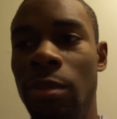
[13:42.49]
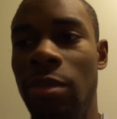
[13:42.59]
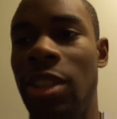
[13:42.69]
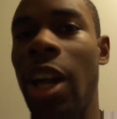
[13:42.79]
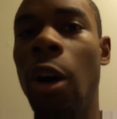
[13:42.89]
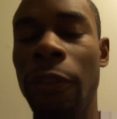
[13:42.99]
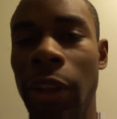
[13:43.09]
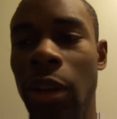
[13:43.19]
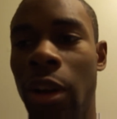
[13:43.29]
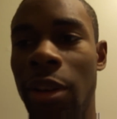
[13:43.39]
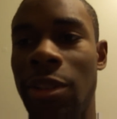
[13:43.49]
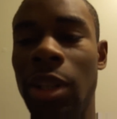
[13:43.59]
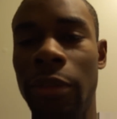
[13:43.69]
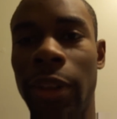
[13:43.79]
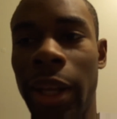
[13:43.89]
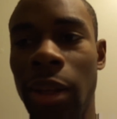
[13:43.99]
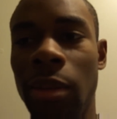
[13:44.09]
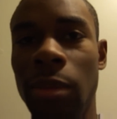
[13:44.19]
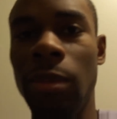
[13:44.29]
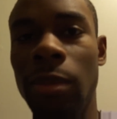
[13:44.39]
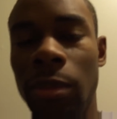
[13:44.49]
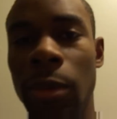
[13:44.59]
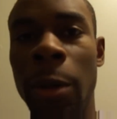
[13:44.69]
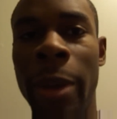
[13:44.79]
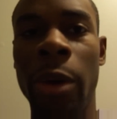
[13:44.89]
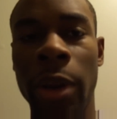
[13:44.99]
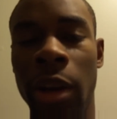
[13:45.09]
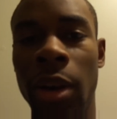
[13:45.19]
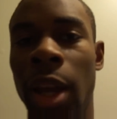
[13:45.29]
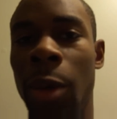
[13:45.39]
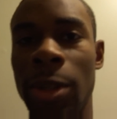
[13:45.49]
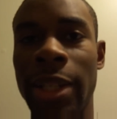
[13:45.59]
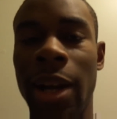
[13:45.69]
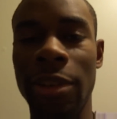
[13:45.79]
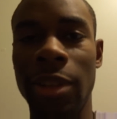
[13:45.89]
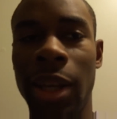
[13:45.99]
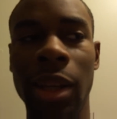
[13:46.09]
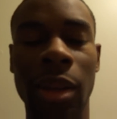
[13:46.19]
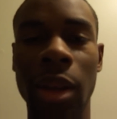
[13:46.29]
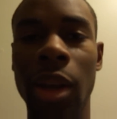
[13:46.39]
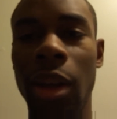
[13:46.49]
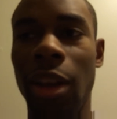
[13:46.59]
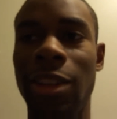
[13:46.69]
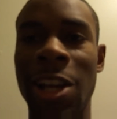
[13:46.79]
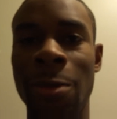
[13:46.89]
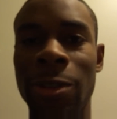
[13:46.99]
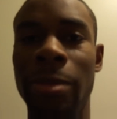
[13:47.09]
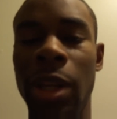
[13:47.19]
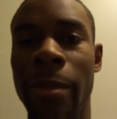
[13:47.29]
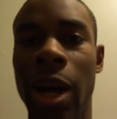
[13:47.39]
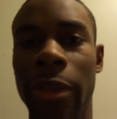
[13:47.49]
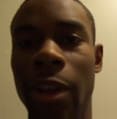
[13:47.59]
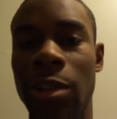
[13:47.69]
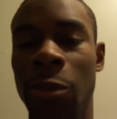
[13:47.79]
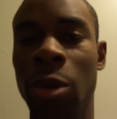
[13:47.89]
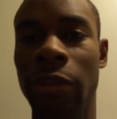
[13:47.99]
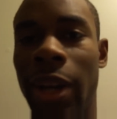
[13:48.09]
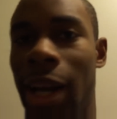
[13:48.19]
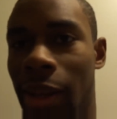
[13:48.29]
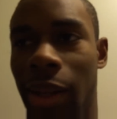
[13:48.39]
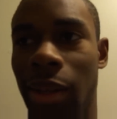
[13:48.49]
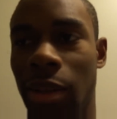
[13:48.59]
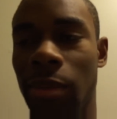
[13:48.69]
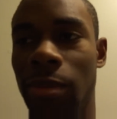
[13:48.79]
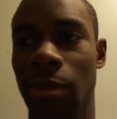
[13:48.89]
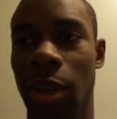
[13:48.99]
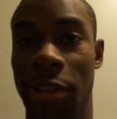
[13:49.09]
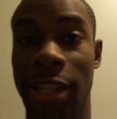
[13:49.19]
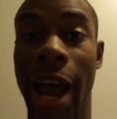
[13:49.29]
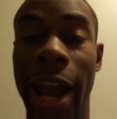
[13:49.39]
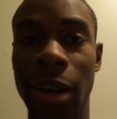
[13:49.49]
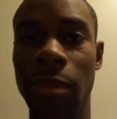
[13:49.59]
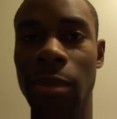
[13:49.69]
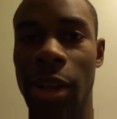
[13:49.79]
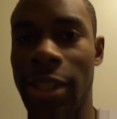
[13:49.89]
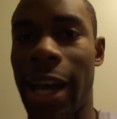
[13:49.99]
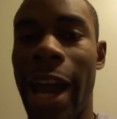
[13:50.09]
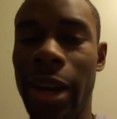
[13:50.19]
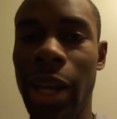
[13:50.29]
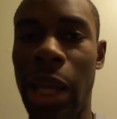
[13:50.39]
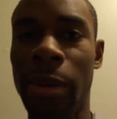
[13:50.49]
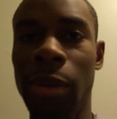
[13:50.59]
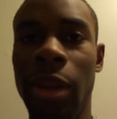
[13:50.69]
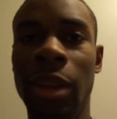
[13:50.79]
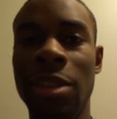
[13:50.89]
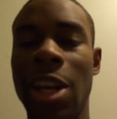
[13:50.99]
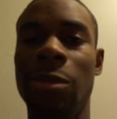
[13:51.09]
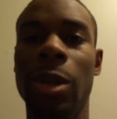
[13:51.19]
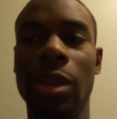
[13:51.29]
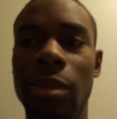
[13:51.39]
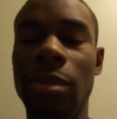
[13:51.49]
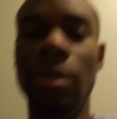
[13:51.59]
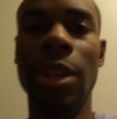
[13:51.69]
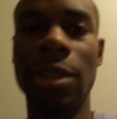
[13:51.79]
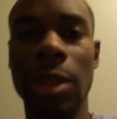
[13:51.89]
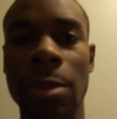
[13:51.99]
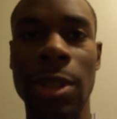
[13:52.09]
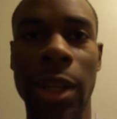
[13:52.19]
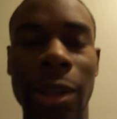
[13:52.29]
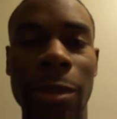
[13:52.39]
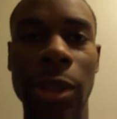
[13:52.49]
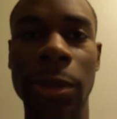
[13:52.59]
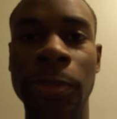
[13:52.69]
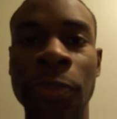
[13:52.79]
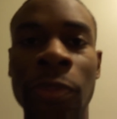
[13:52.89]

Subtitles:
stealthy and all that stuff like a Metal Gear game with Solid Snake. It's not supposed to be about that. It's more of kind of like a side game. At least that's what it seems like. But